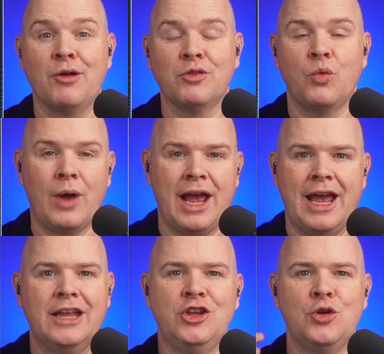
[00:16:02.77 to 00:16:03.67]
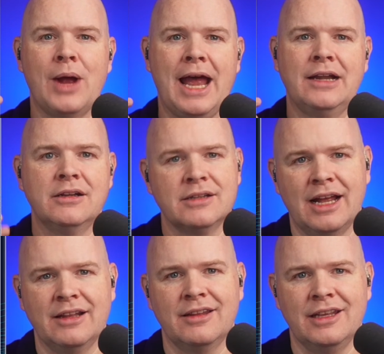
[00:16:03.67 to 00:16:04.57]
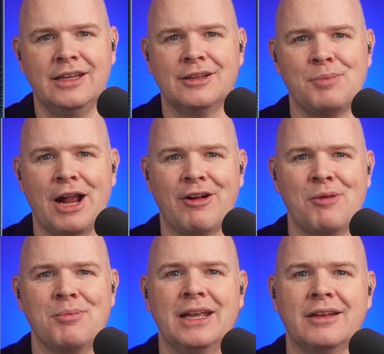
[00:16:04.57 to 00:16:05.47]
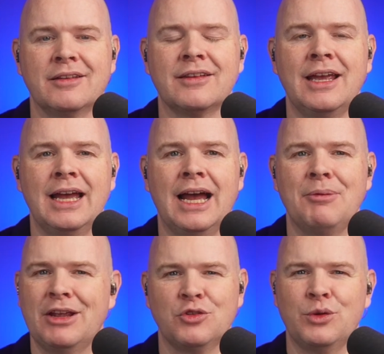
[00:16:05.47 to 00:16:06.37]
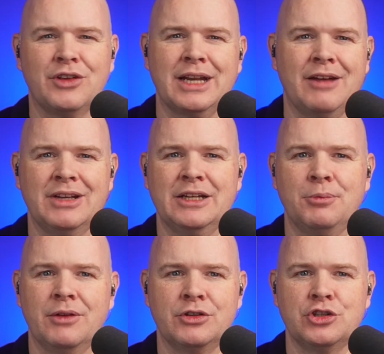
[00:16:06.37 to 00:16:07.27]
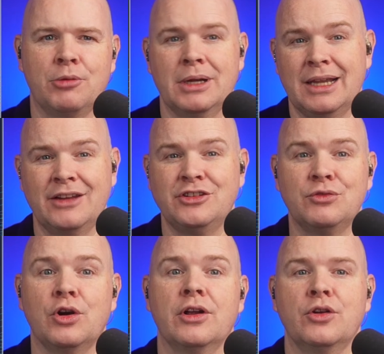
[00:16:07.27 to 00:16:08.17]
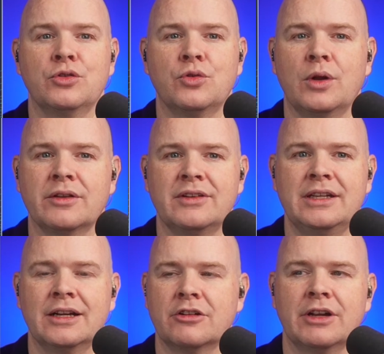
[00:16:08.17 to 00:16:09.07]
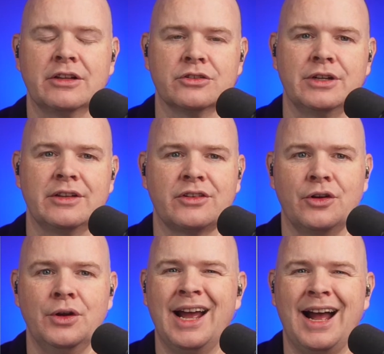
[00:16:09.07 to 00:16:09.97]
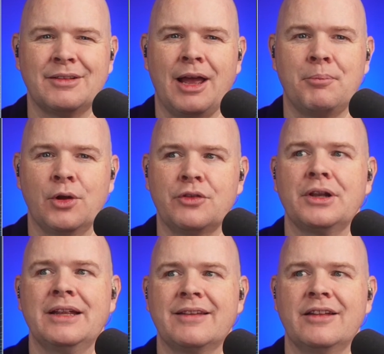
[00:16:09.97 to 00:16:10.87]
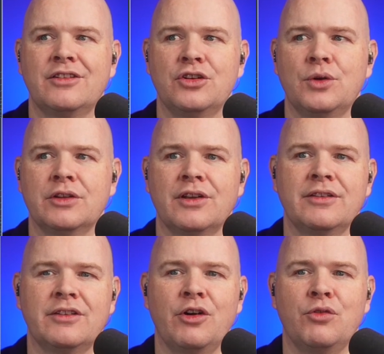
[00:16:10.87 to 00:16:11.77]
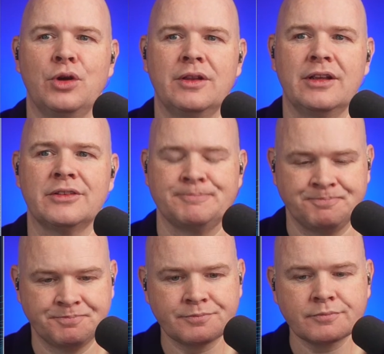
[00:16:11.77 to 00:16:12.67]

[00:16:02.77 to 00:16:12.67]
out where you end and the background begins is always going to have a little bit of a job unless you've got a good quality green screen. So I personally tend to avoid these.